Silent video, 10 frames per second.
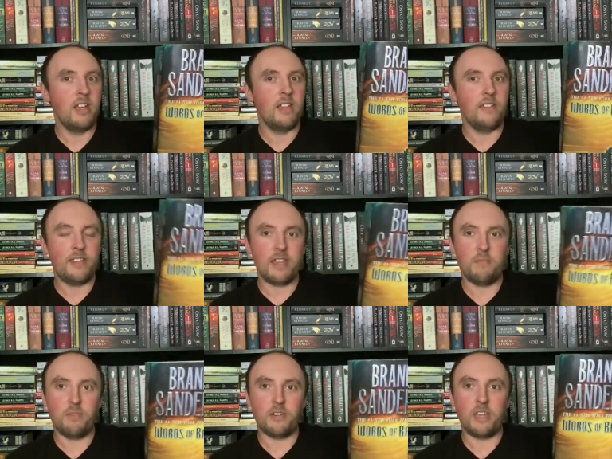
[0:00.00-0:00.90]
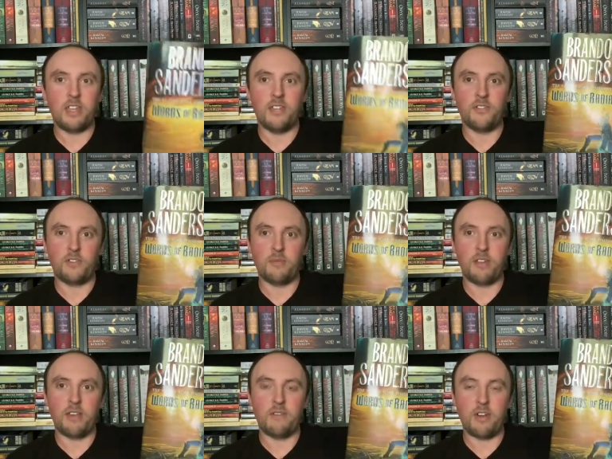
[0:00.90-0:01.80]
the second book in the
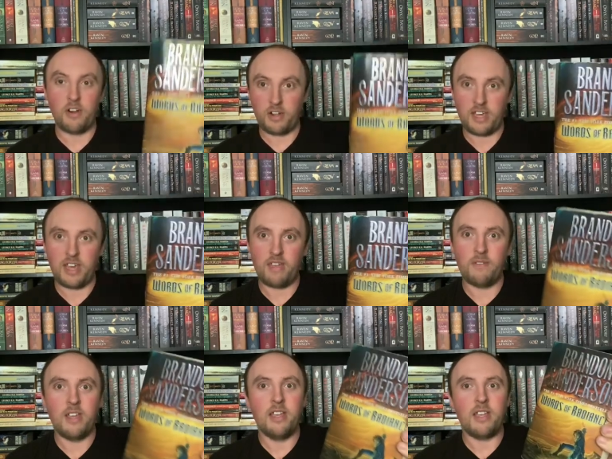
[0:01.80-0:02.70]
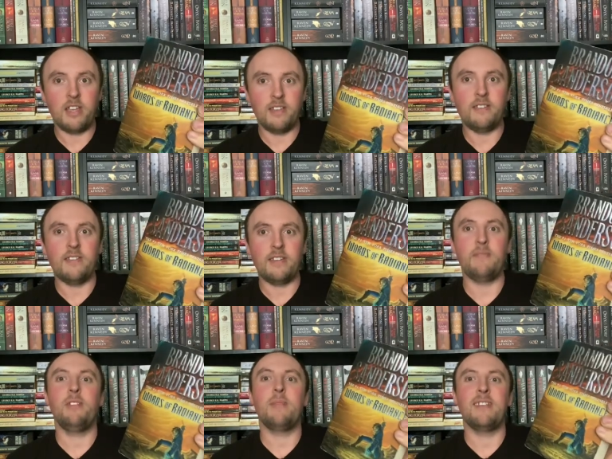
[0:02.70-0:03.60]
Stormlight Archive. And this is
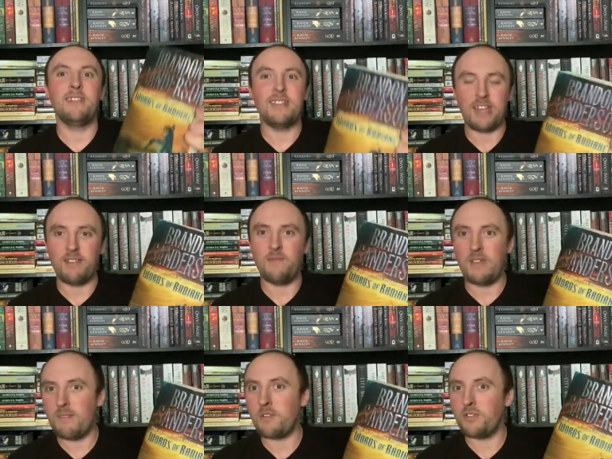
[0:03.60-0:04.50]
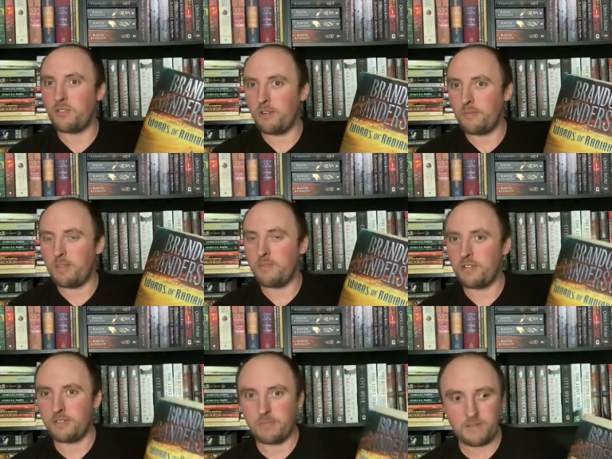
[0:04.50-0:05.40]
definitely my second favorite Stormlight
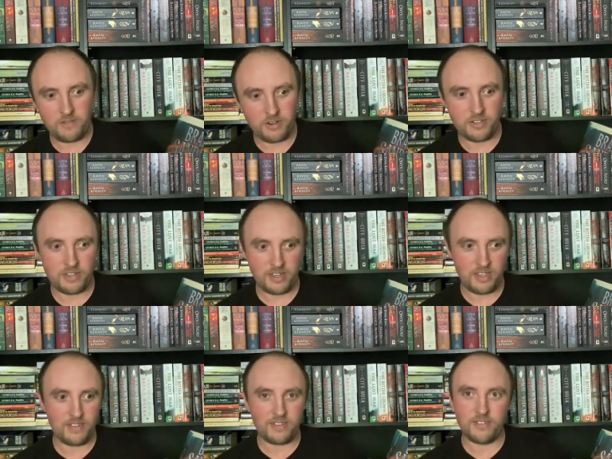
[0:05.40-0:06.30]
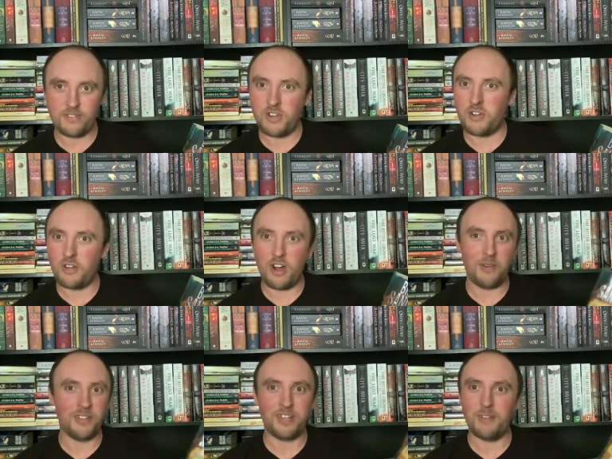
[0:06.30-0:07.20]
book. My first is still
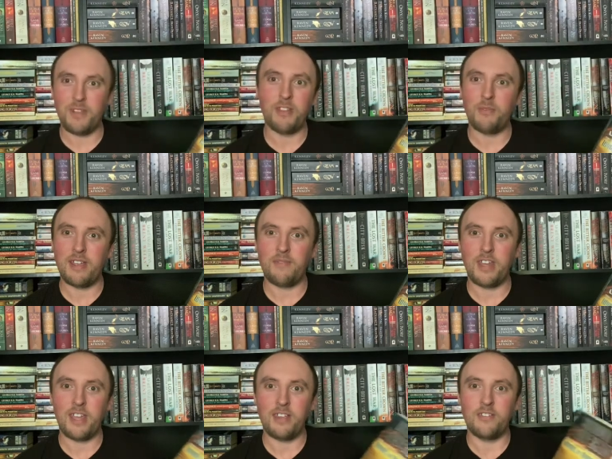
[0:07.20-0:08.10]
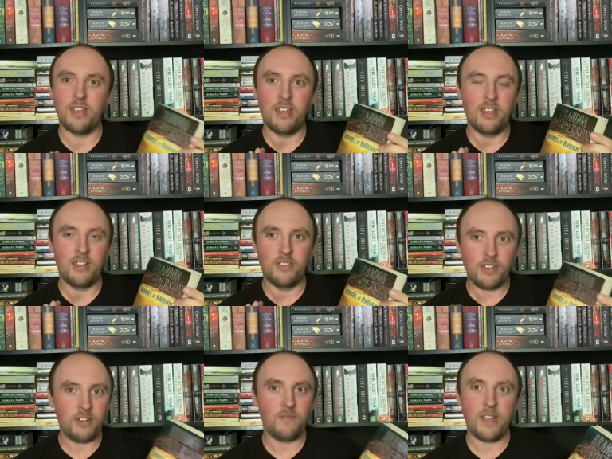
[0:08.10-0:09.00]
always going to be The Way of Kings,
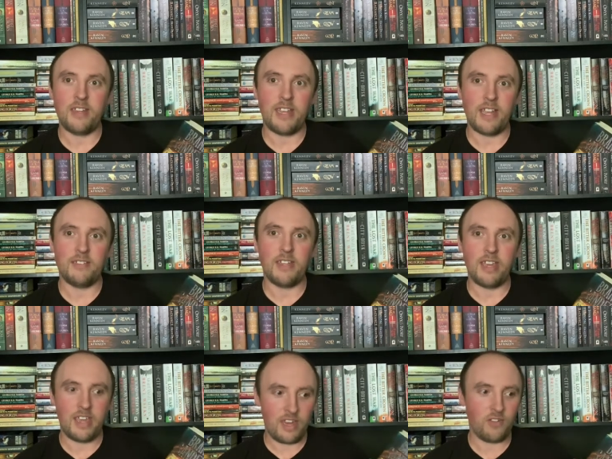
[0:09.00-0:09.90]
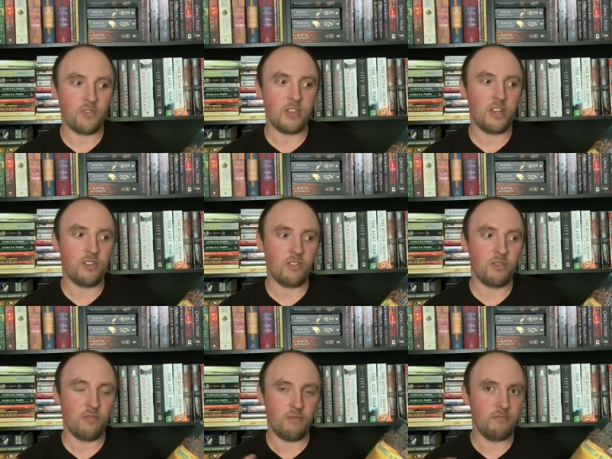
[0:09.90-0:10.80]
such a fantastic entry
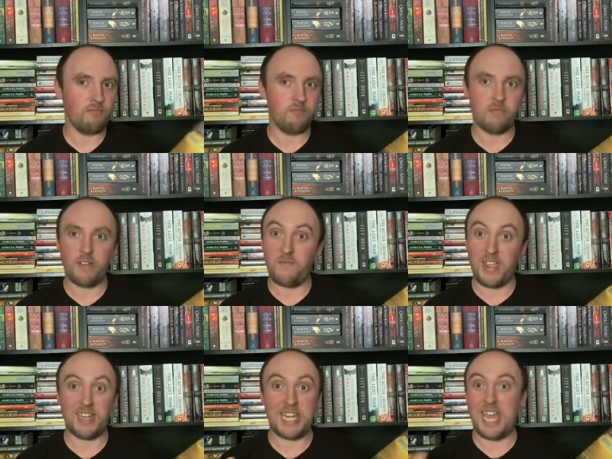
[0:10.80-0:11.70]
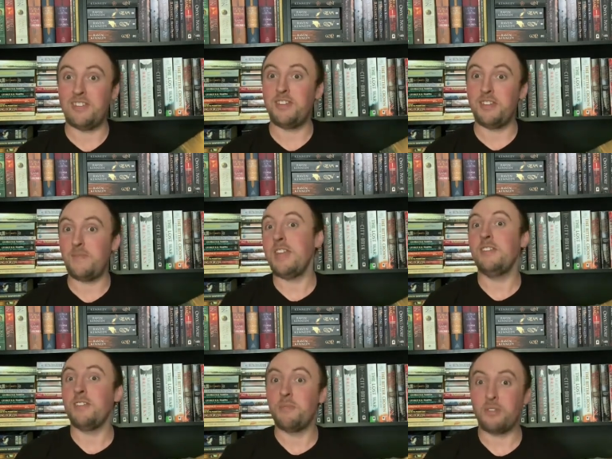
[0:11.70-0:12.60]
to a fantastic
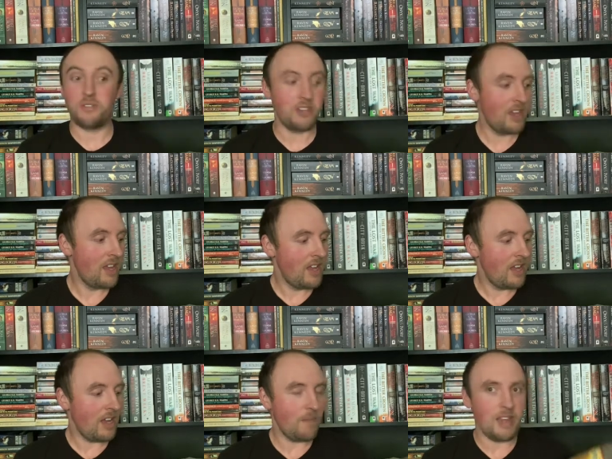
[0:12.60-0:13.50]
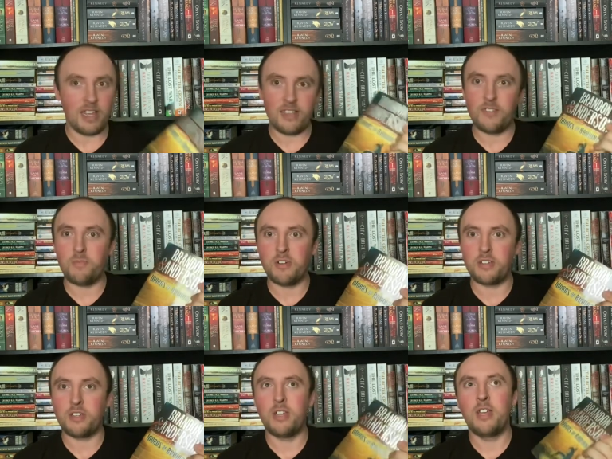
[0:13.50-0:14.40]
fantasy world. Uh, but yeah, this
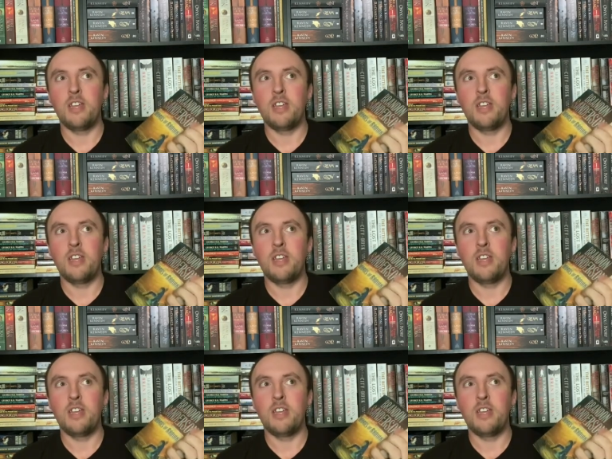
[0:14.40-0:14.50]
book,